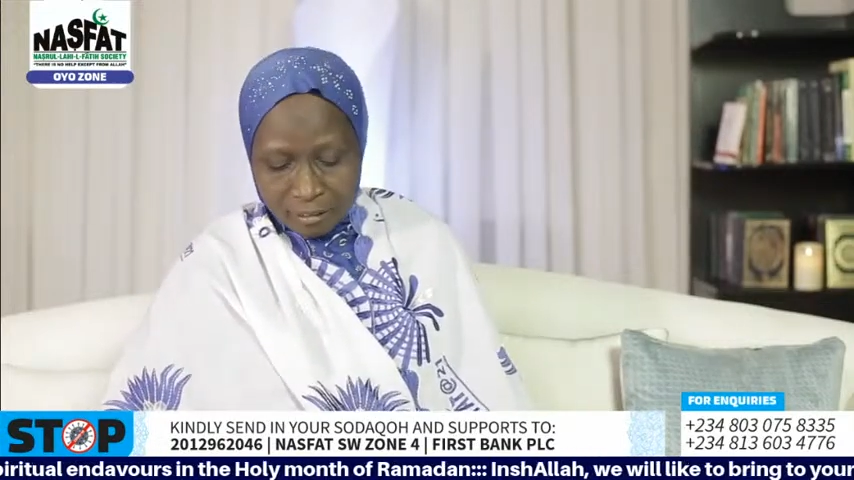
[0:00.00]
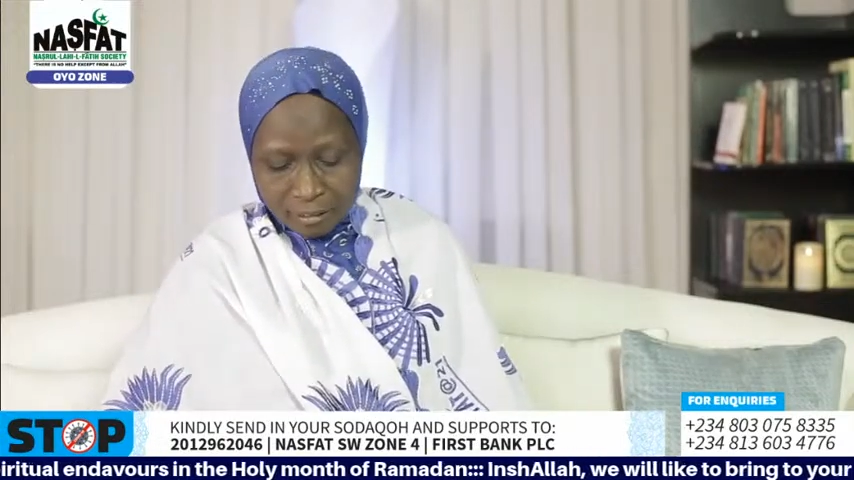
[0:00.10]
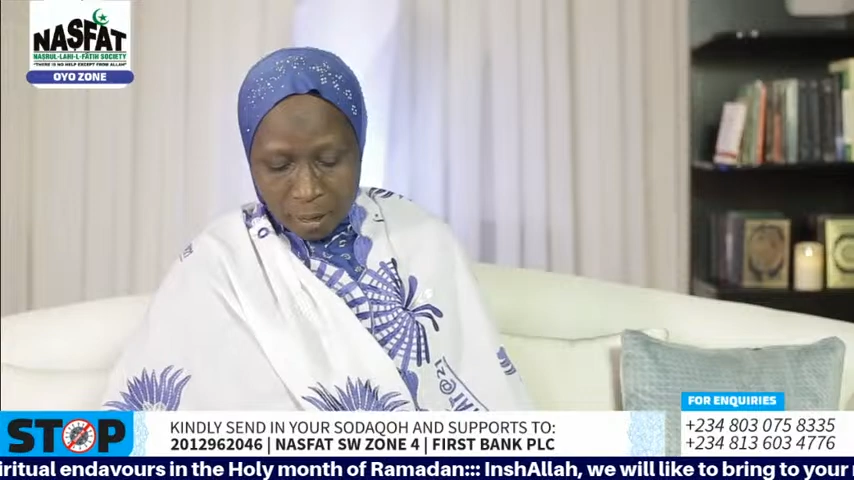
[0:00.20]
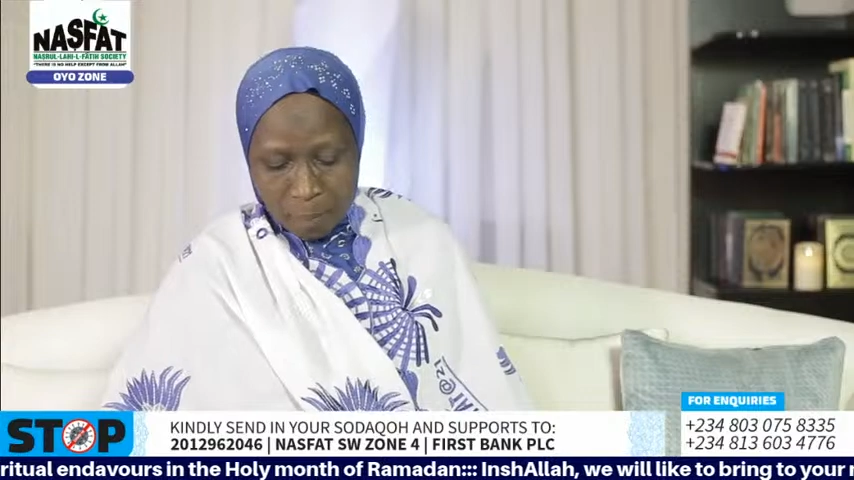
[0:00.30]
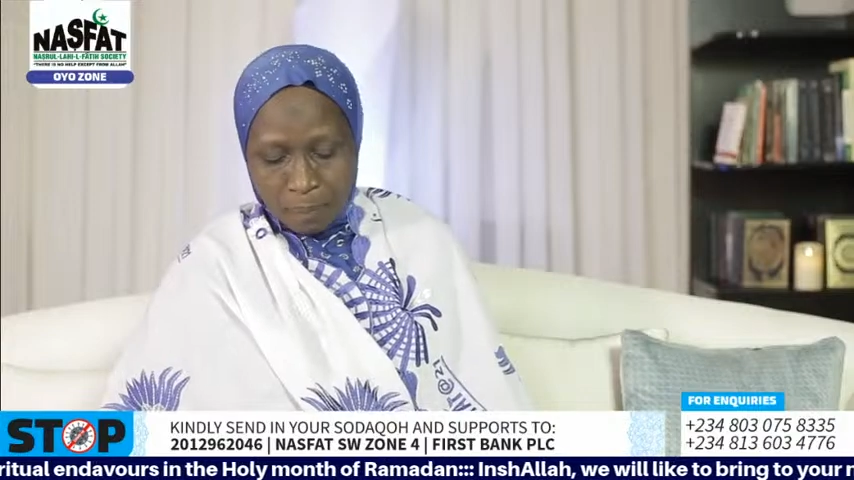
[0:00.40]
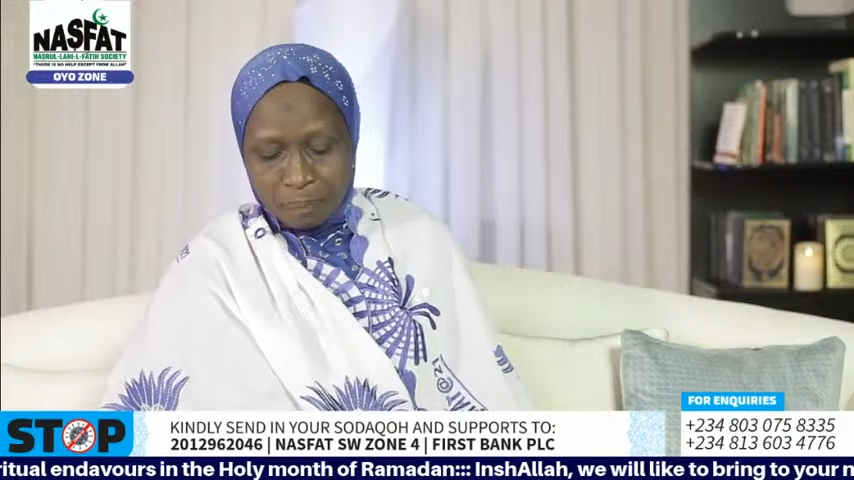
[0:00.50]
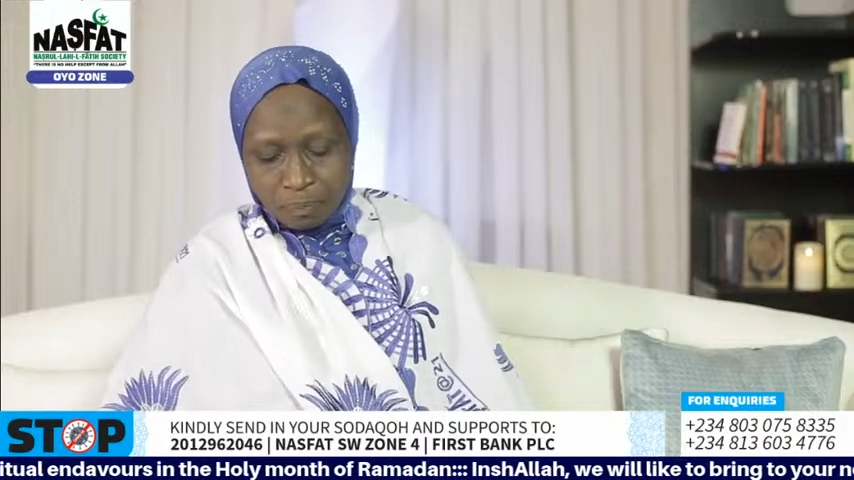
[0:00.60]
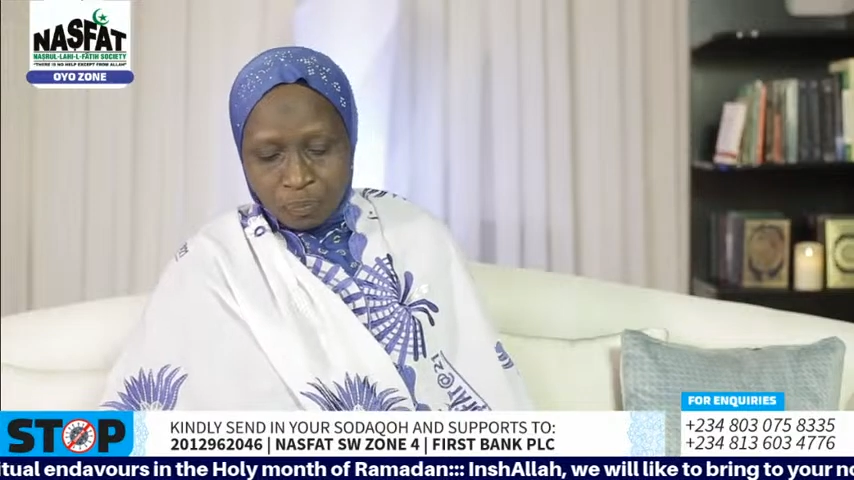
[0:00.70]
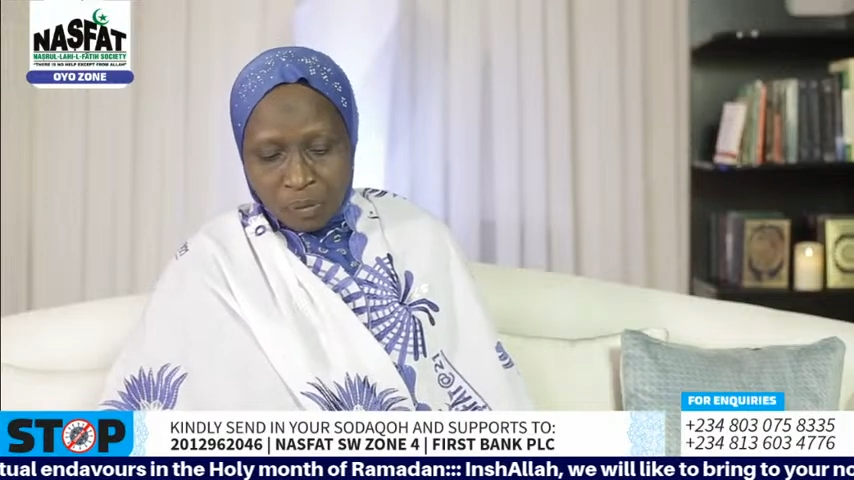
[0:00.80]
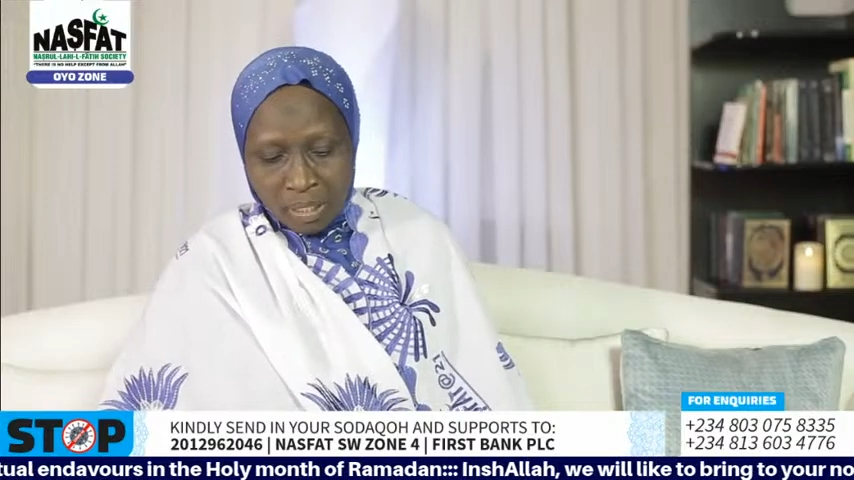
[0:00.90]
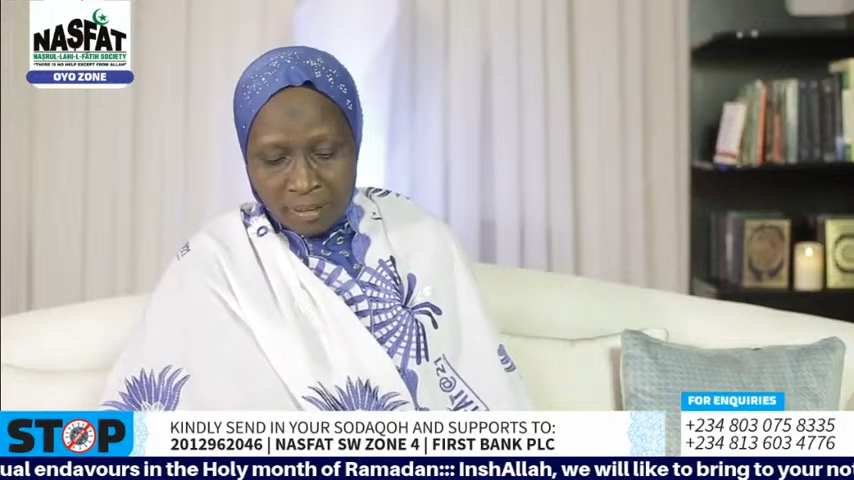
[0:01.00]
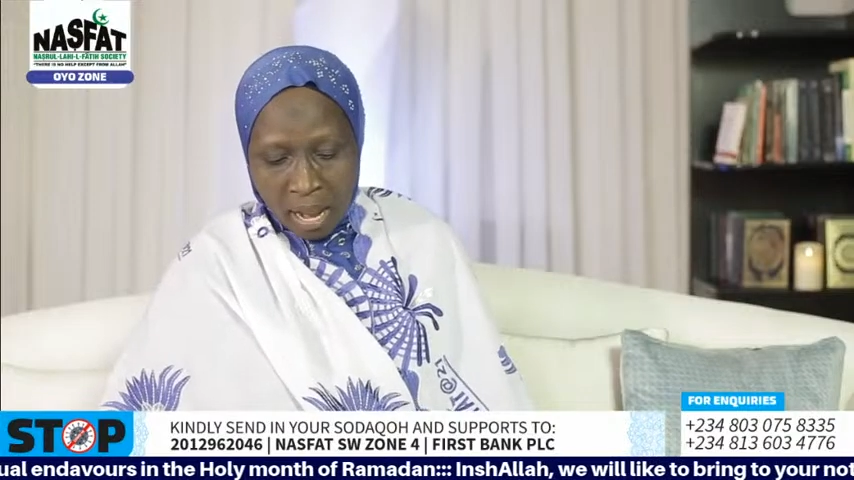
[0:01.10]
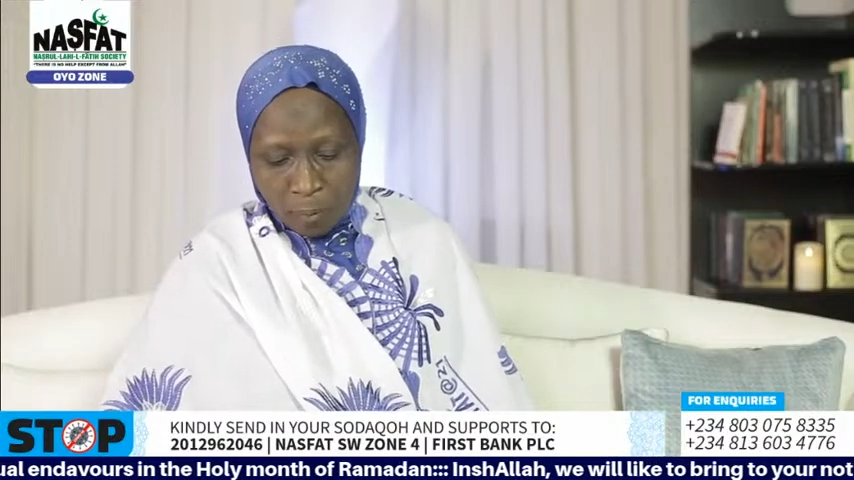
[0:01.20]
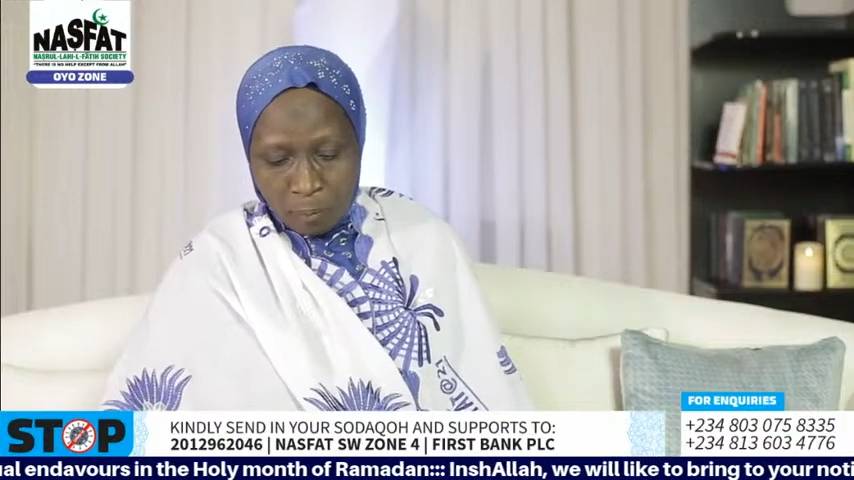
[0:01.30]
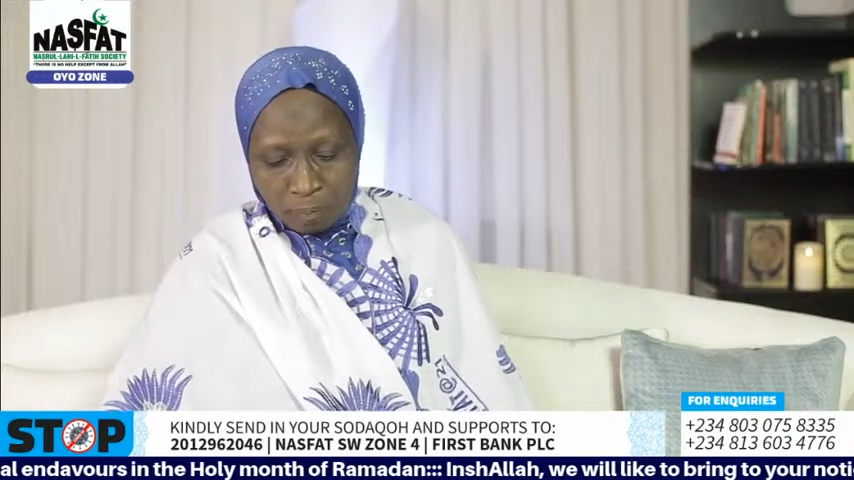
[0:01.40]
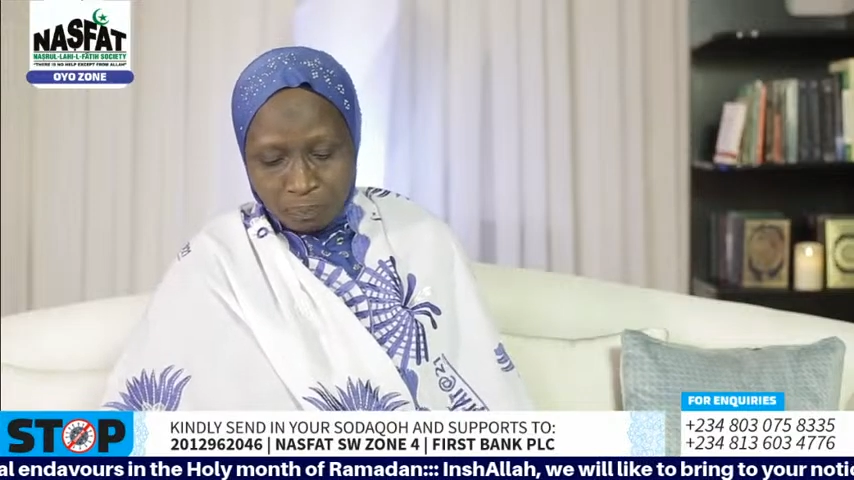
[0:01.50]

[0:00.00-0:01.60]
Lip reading: step. Now,